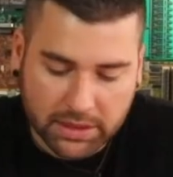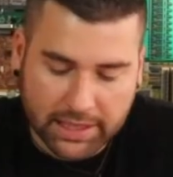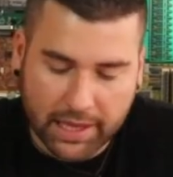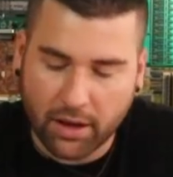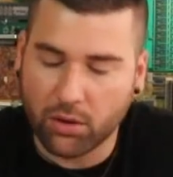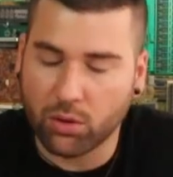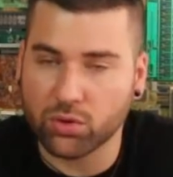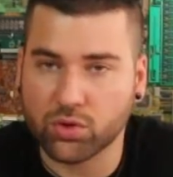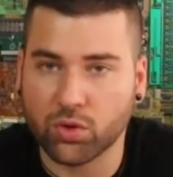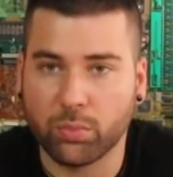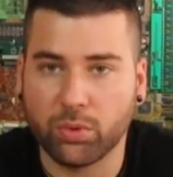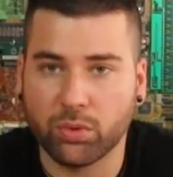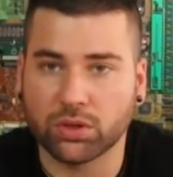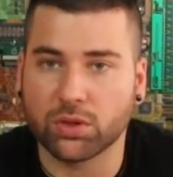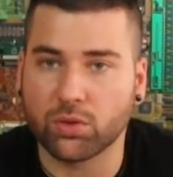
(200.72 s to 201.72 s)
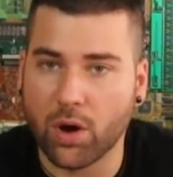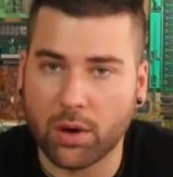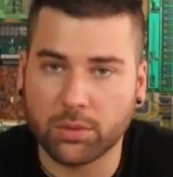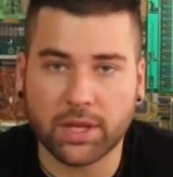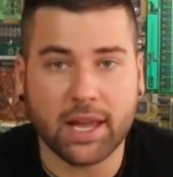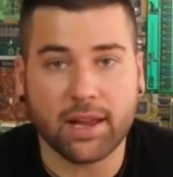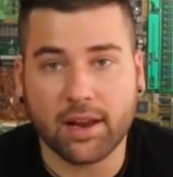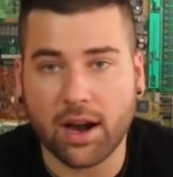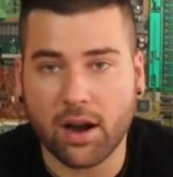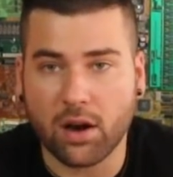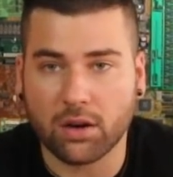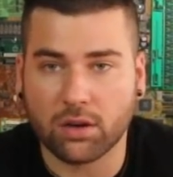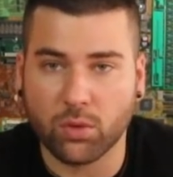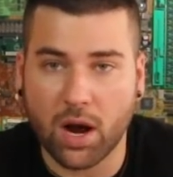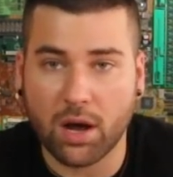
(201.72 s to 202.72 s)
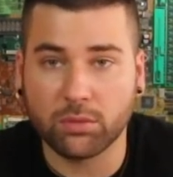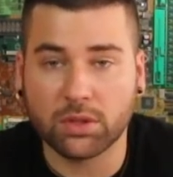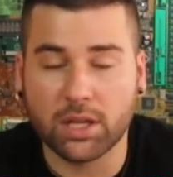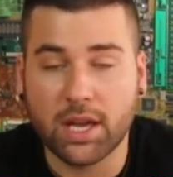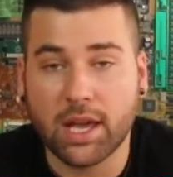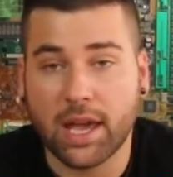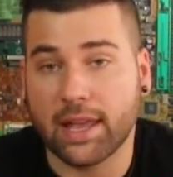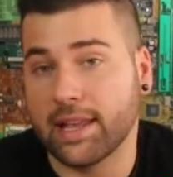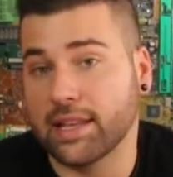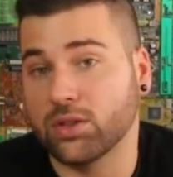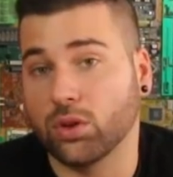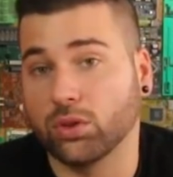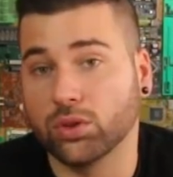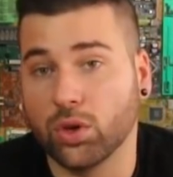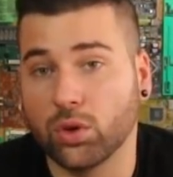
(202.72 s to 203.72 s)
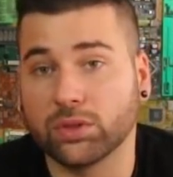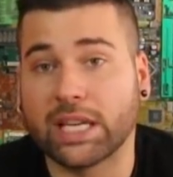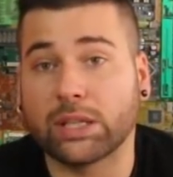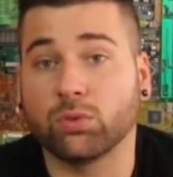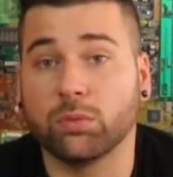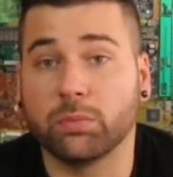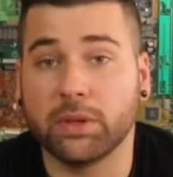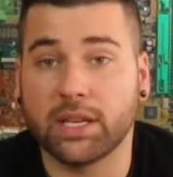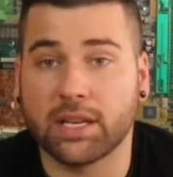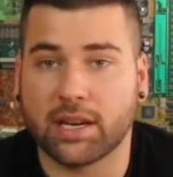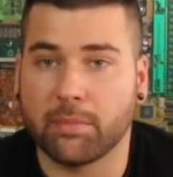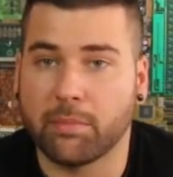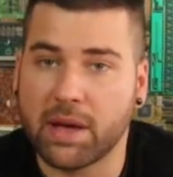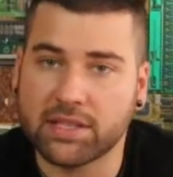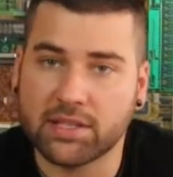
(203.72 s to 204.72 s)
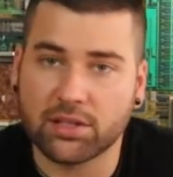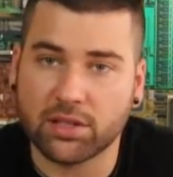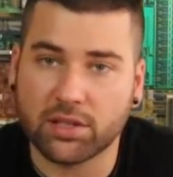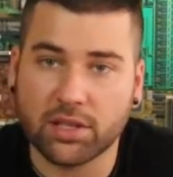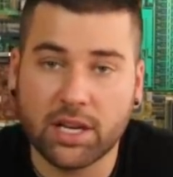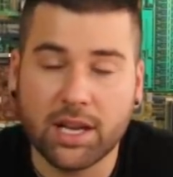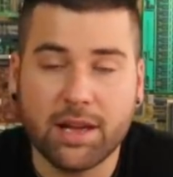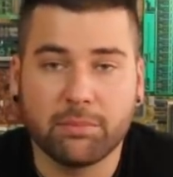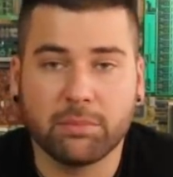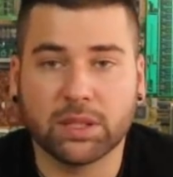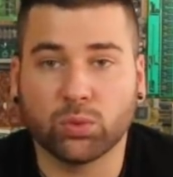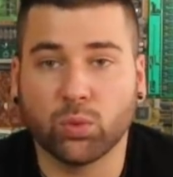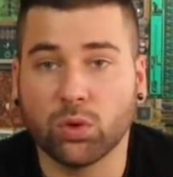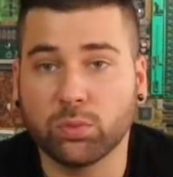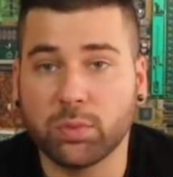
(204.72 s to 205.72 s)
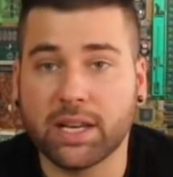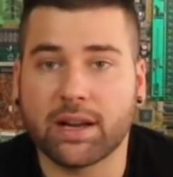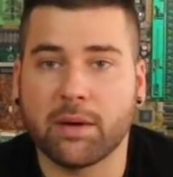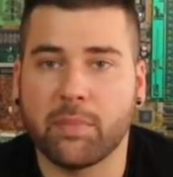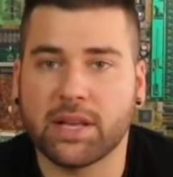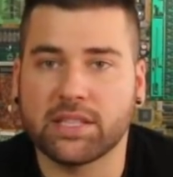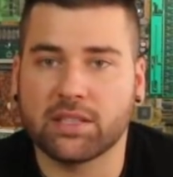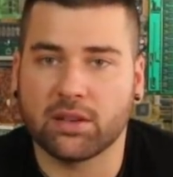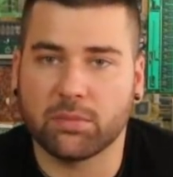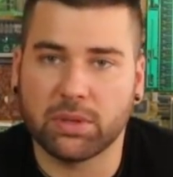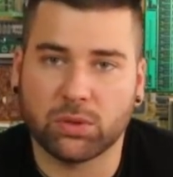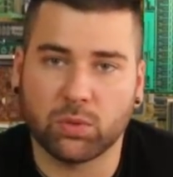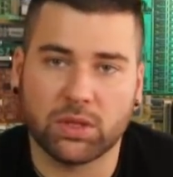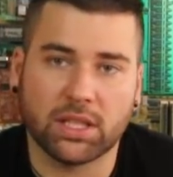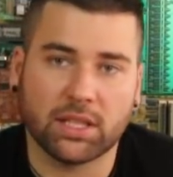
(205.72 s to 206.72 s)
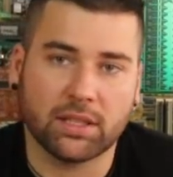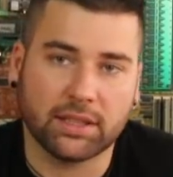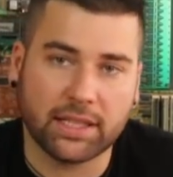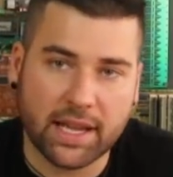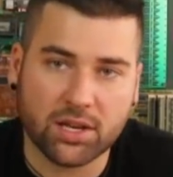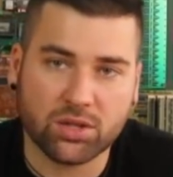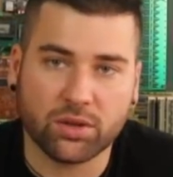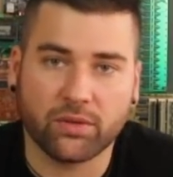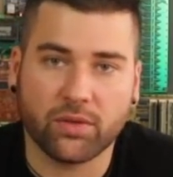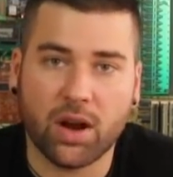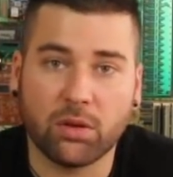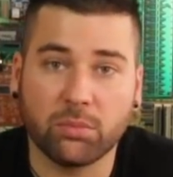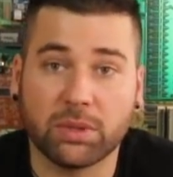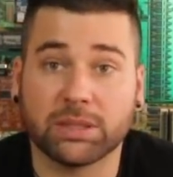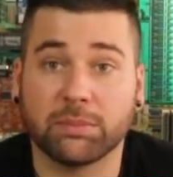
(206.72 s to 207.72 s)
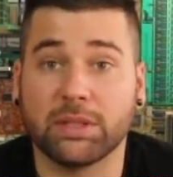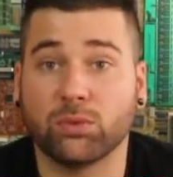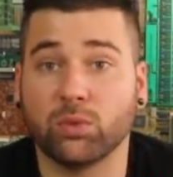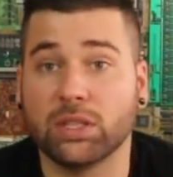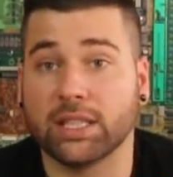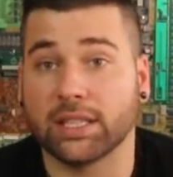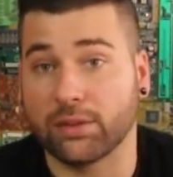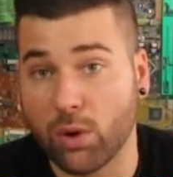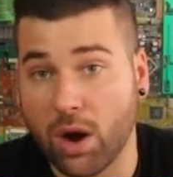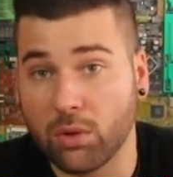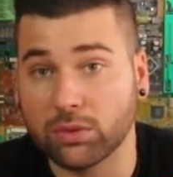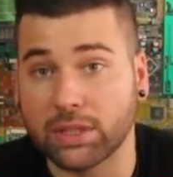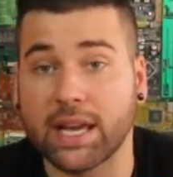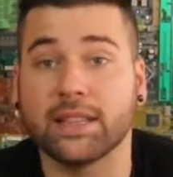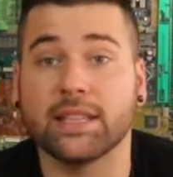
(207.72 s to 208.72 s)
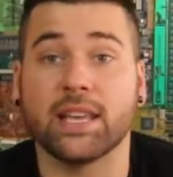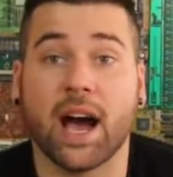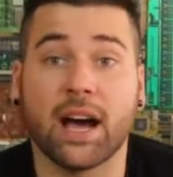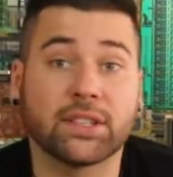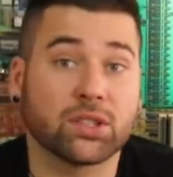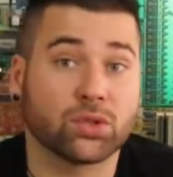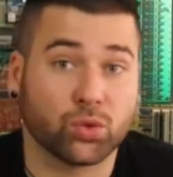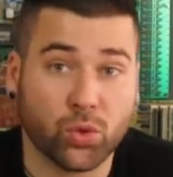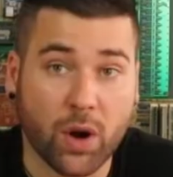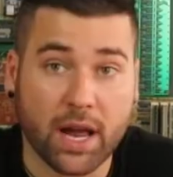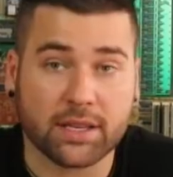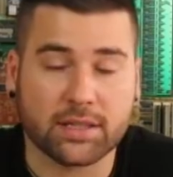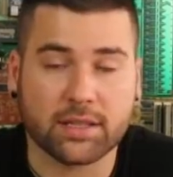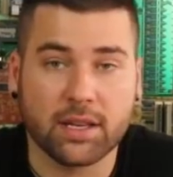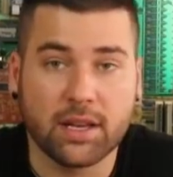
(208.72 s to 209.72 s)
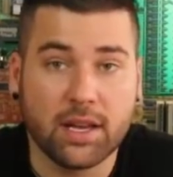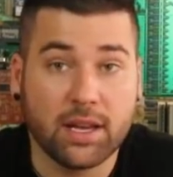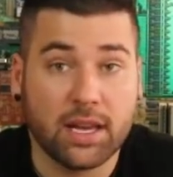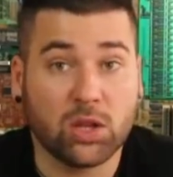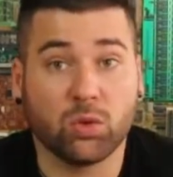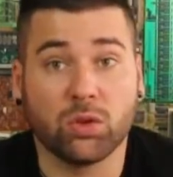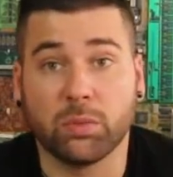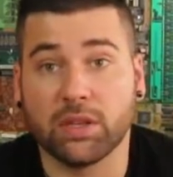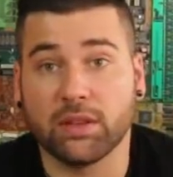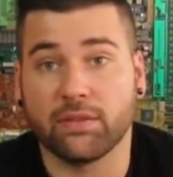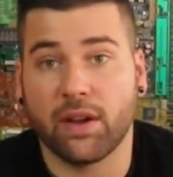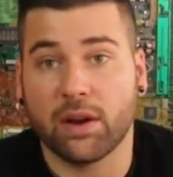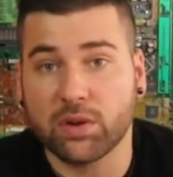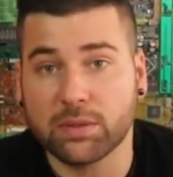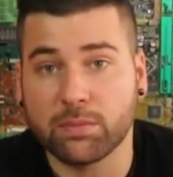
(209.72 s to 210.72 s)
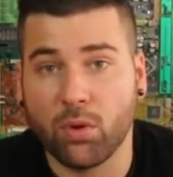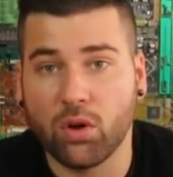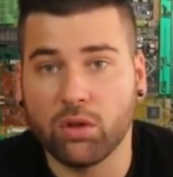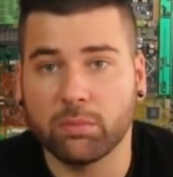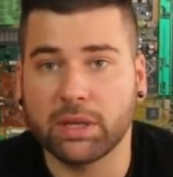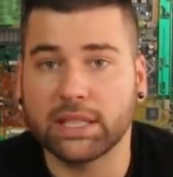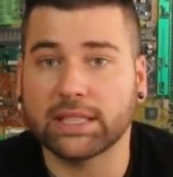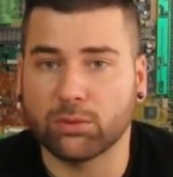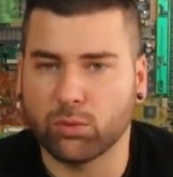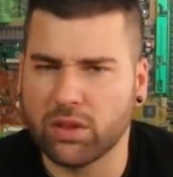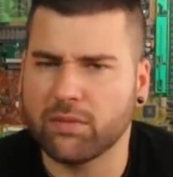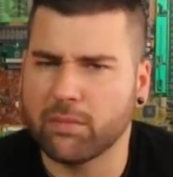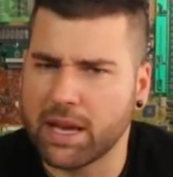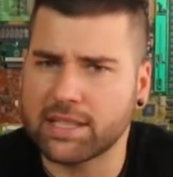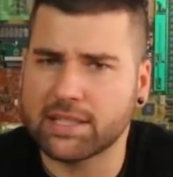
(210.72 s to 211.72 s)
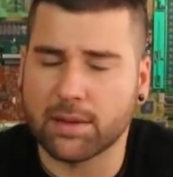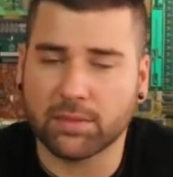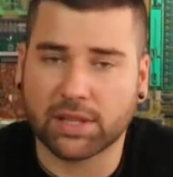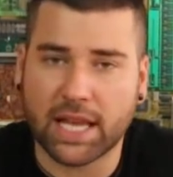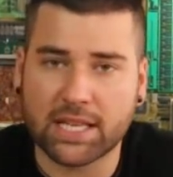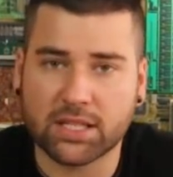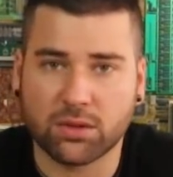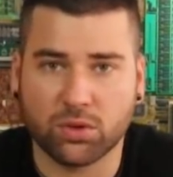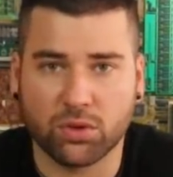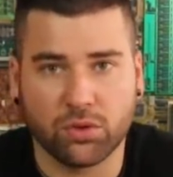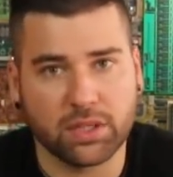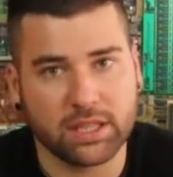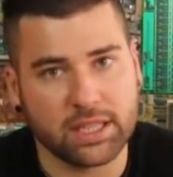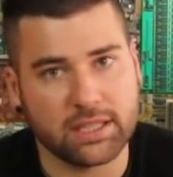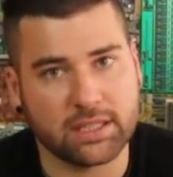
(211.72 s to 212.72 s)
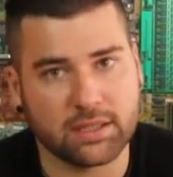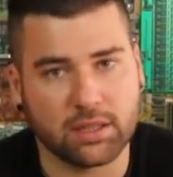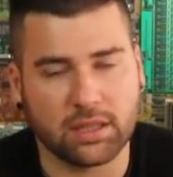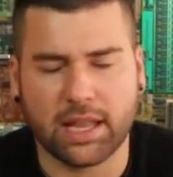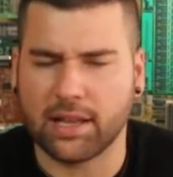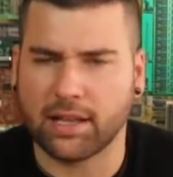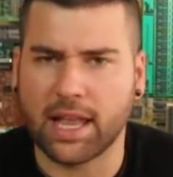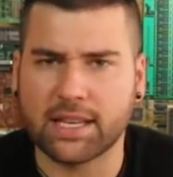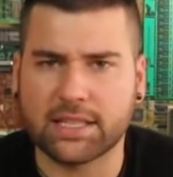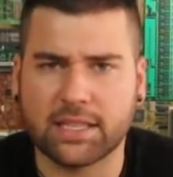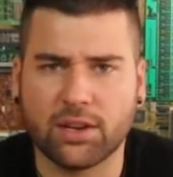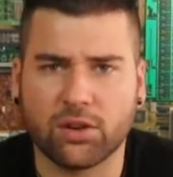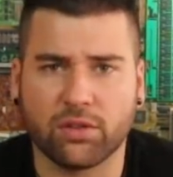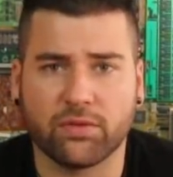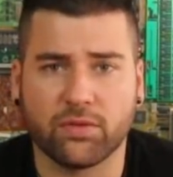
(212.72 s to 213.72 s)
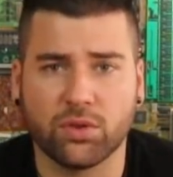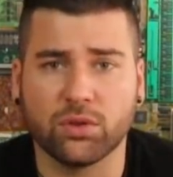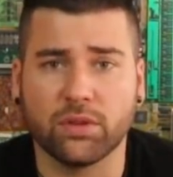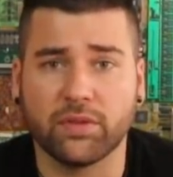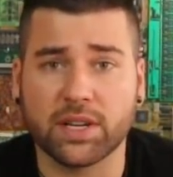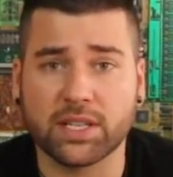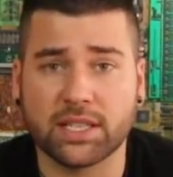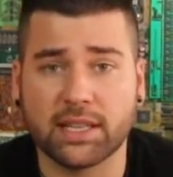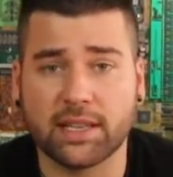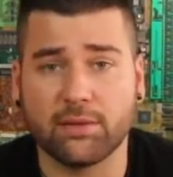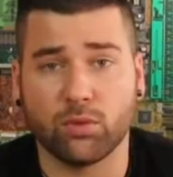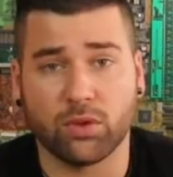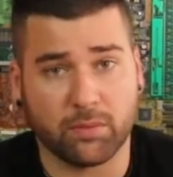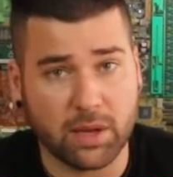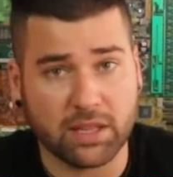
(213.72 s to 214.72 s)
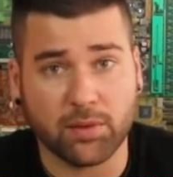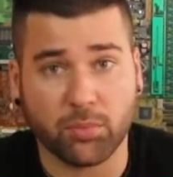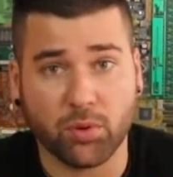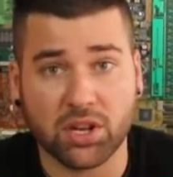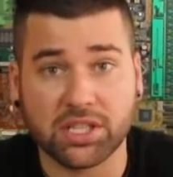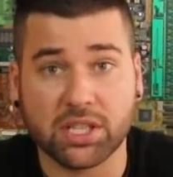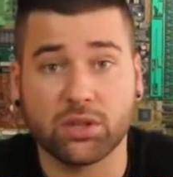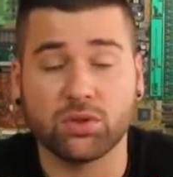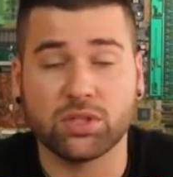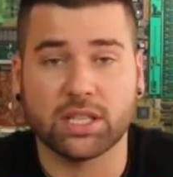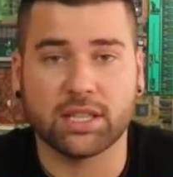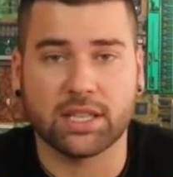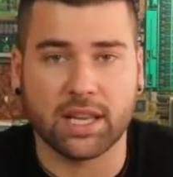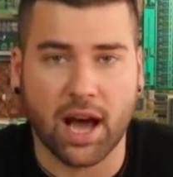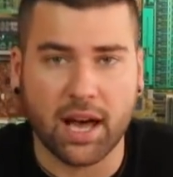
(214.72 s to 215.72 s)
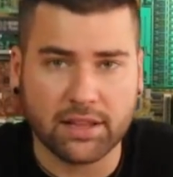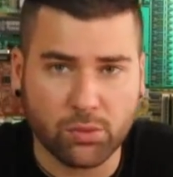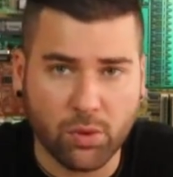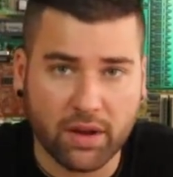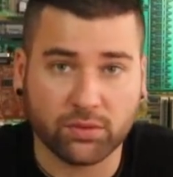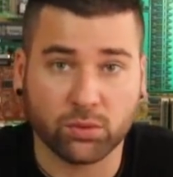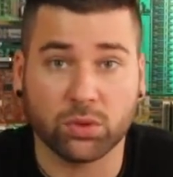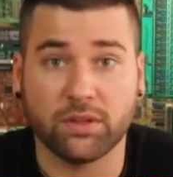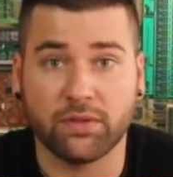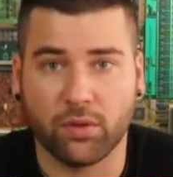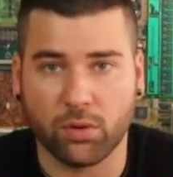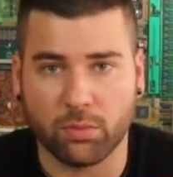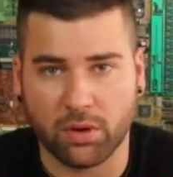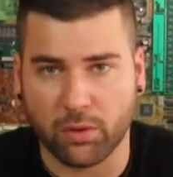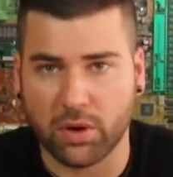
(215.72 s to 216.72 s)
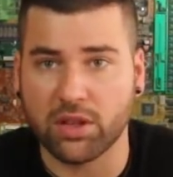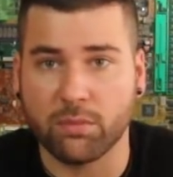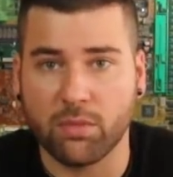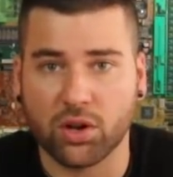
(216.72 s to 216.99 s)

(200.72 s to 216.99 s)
but I also put ground and ground, and as you all know, that will be a capacitor, but won't be a capacitor between the layers of ground, but between the ground and the other tracks. It will be very small, but we've made some tests during this last year of university. We've made a project using the ANRF24 radio